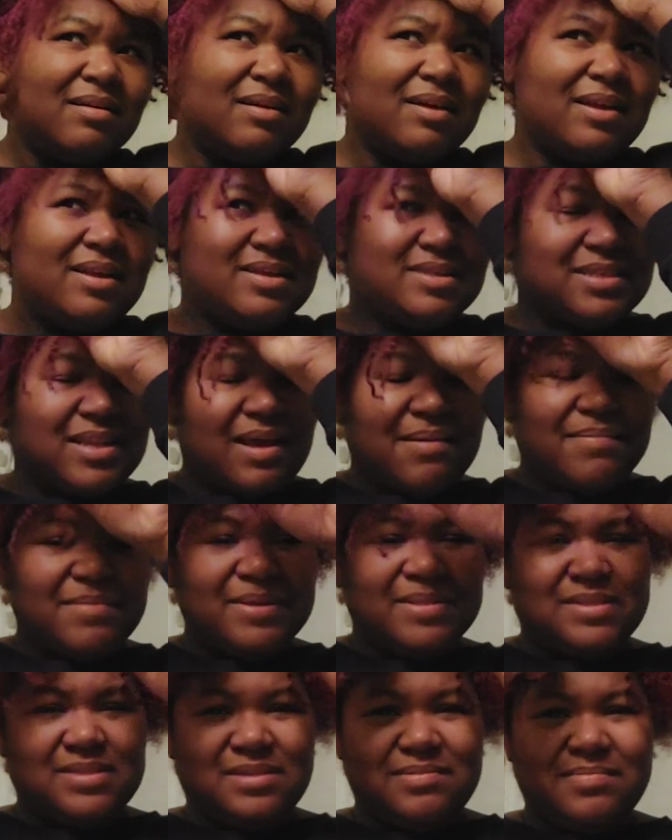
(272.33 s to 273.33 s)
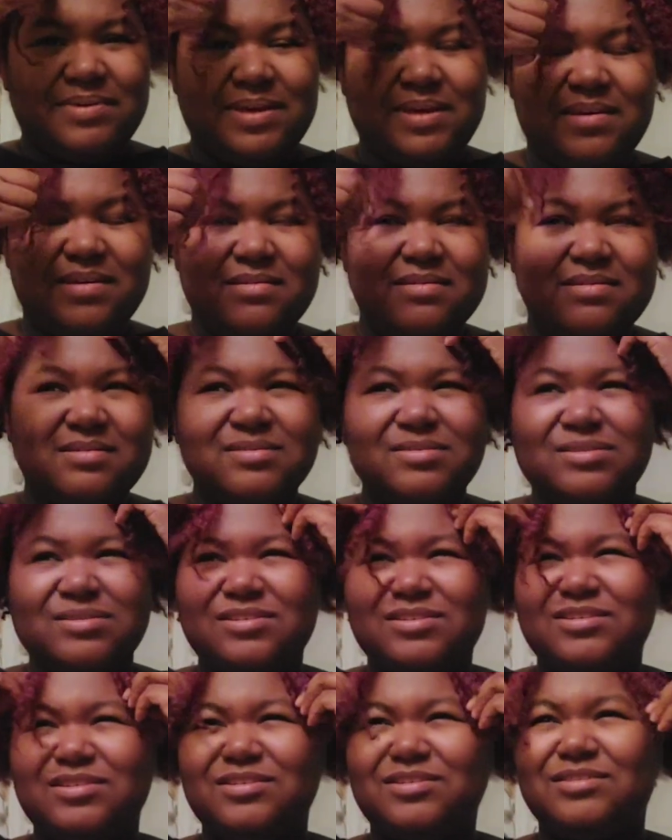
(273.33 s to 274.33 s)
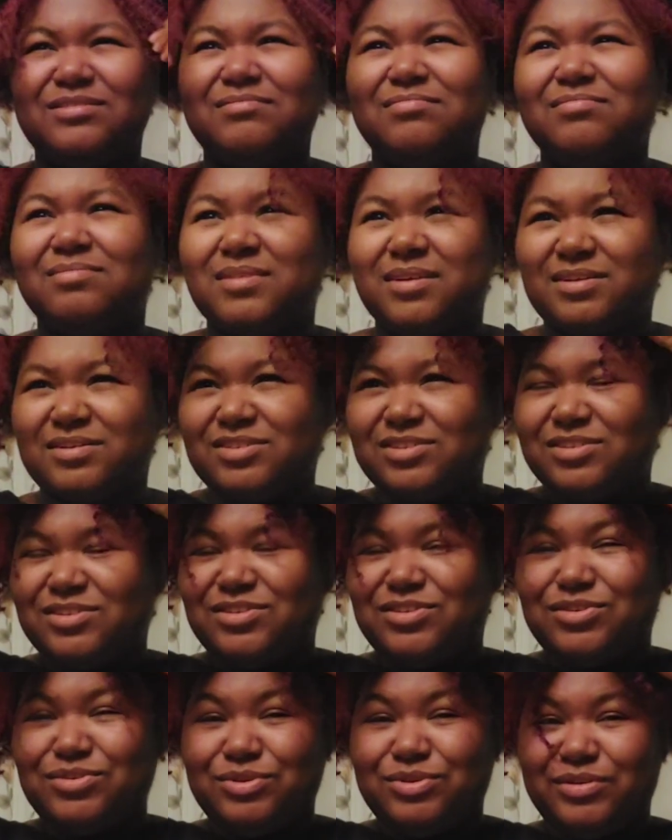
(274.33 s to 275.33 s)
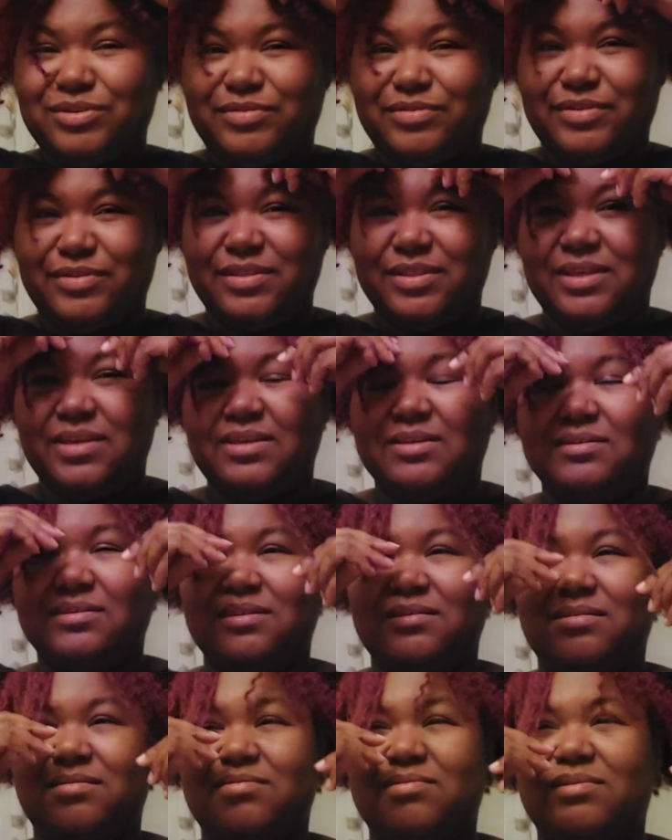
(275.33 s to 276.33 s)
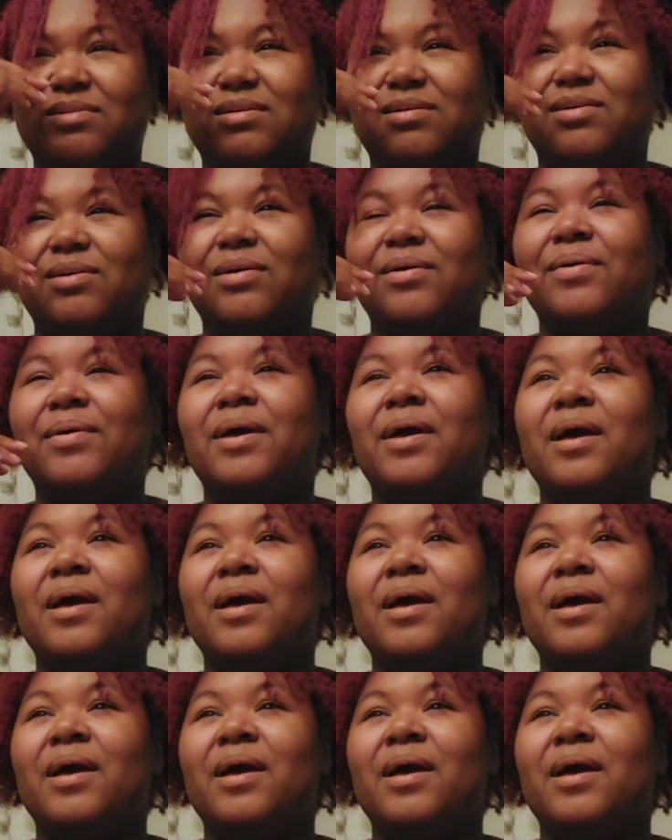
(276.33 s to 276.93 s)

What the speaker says: and it's not missing a beat. It's just they're just 2 different things that are going on.